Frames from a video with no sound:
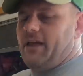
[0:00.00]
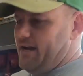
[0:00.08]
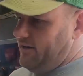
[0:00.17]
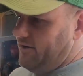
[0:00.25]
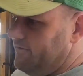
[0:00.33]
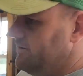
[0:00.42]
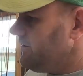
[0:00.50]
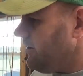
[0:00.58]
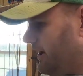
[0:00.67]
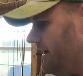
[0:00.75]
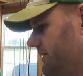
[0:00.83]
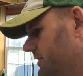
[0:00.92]
I don't know.
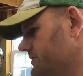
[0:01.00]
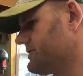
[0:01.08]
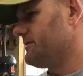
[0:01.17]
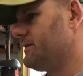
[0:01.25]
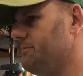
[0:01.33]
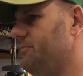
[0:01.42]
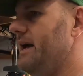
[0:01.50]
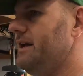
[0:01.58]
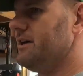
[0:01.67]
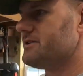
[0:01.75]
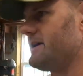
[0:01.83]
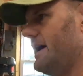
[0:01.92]
All I know is it
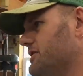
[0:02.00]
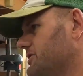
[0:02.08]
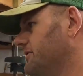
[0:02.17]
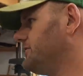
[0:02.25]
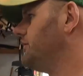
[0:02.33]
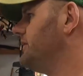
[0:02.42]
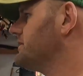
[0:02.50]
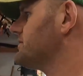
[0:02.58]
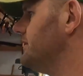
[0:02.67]
paid us to actually do it,